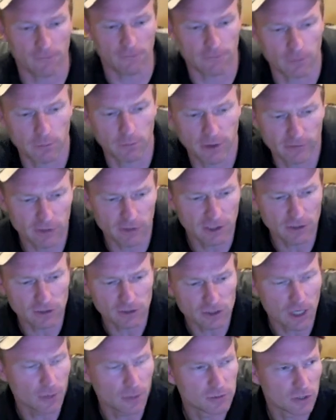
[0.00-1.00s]
From Beverly
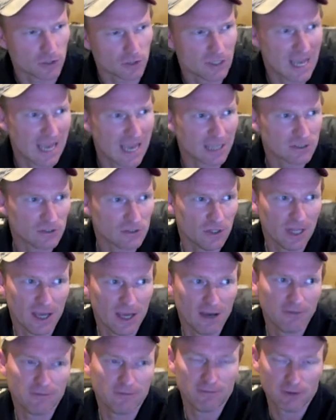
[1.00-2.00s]
Hills Cop, called Axel
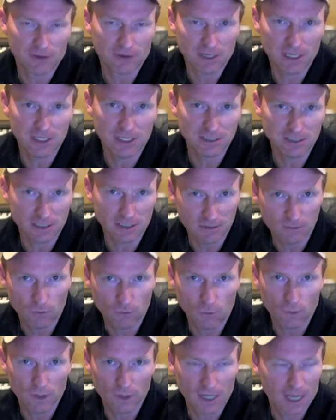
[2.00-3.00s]
F. Very easy,
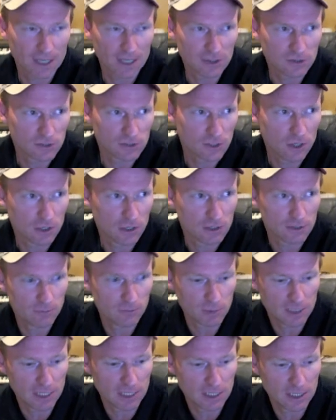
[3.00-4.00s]
one-handed song at the
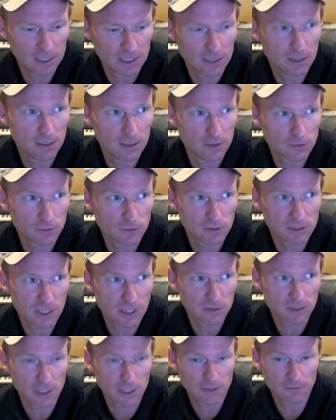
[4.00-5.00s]
beginning, and here's what it
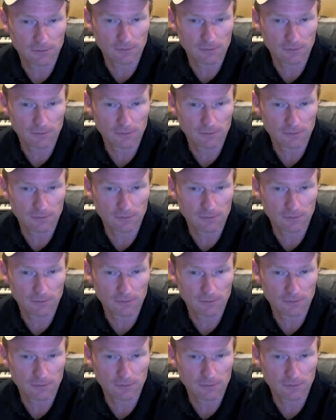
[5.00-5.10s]
sounds like.